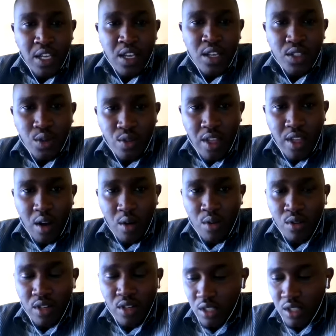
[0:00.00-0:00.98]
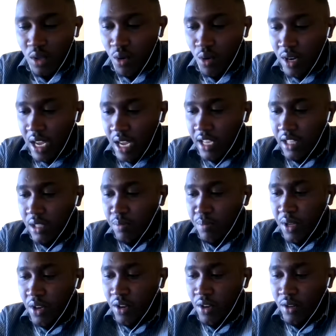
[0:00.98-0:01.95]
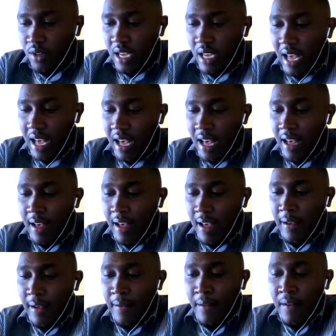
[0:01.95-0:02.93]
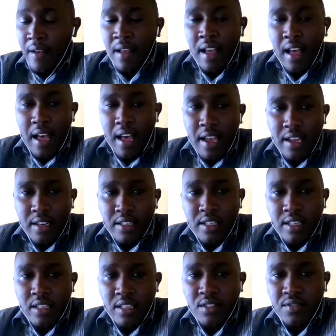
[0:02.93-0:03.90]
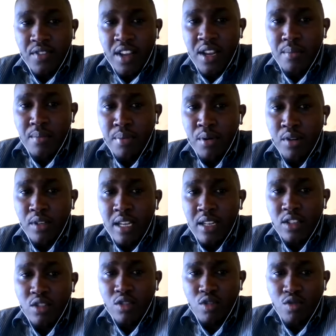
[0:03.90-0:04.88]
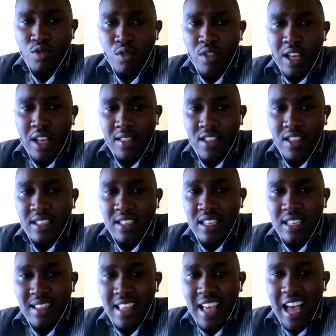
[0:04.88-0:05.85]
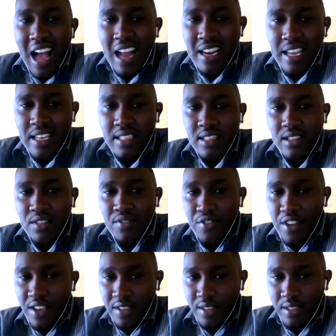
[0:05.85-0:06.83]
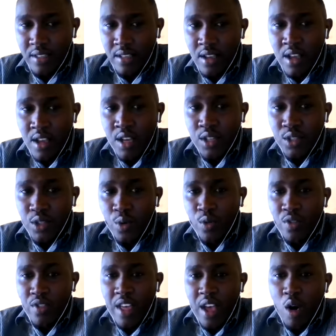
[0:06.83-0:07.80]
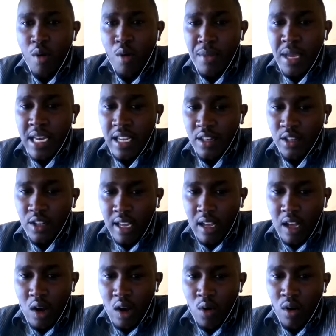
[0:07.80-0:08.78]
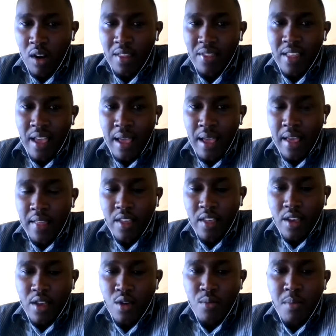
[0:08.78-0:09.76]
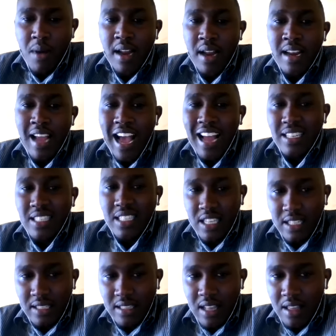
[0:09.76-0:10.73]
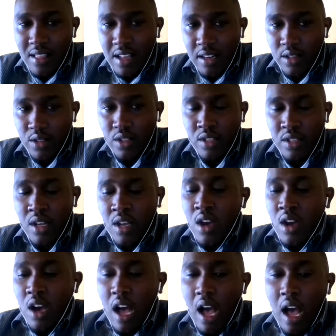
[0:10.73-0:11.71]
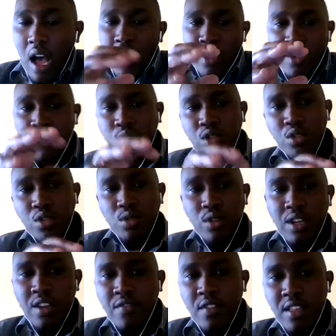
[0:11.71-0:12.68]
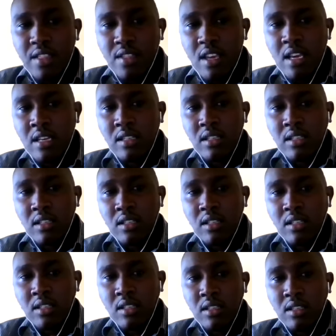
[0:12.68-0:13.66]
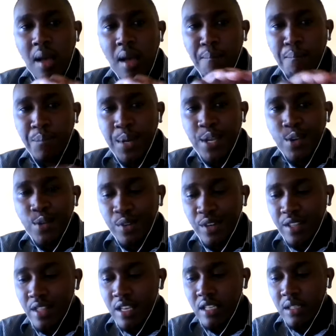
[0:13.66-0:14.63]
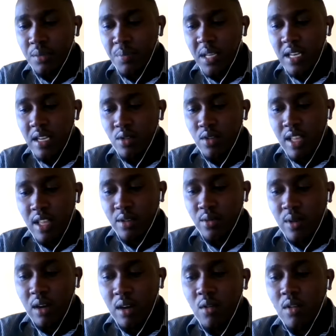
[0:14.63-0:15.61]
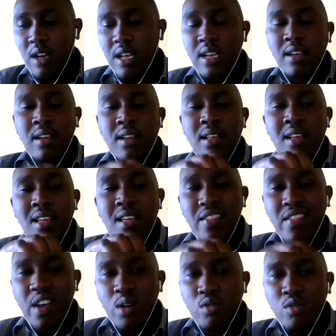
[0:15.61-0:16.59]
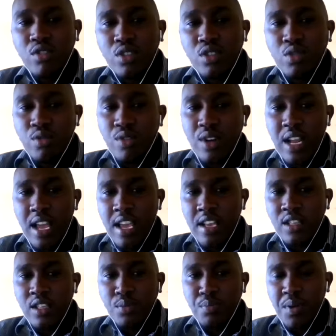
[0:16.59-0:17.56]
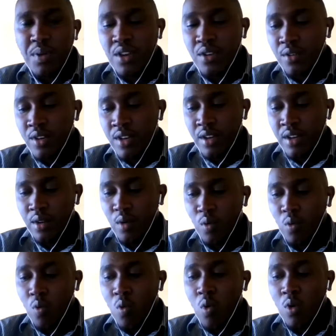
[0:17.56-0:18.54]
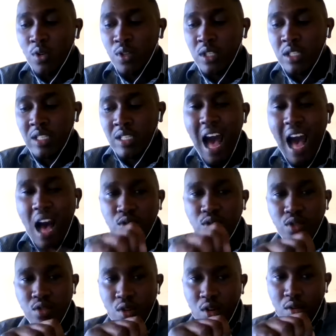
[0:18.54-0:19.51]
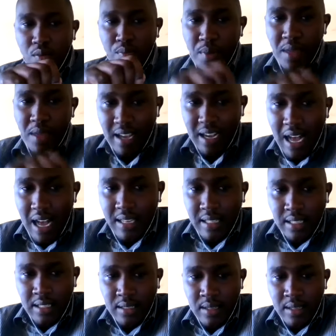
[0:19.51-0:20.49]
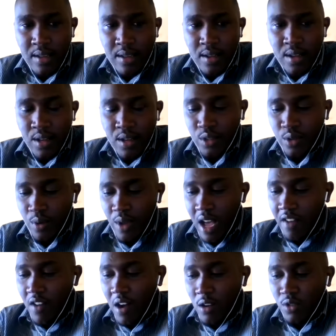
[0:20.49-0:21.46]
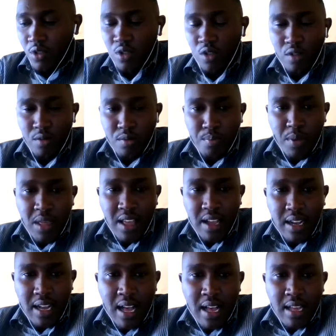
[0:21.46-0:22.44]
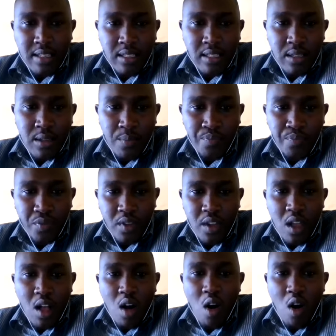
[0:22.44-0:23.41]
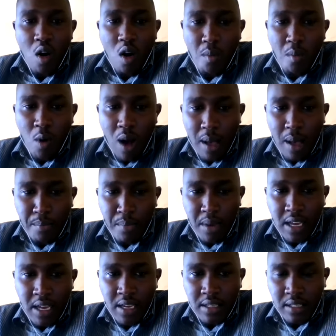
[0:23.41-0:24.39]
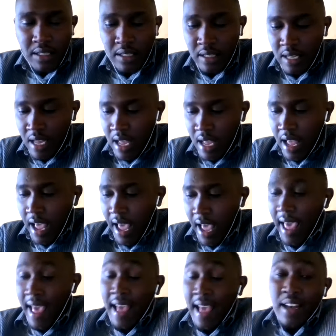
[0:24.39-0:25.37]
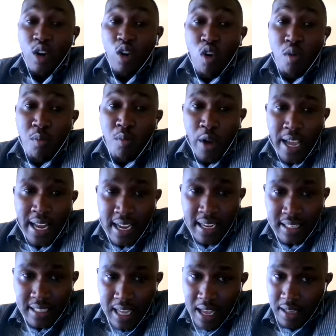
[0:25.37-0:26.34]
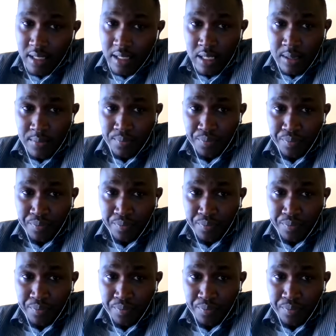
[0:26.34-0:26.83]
So the old Stone Age period, uh, uh, it is very important to know that this is the earliest phase. So the hominid, of the, the human ancestor that uh, used to live in this uh, period, this period that we are calling the old Stone Age period, was Australopithecus. So we have Australopithecus, Homo habilis, and Homo erectus.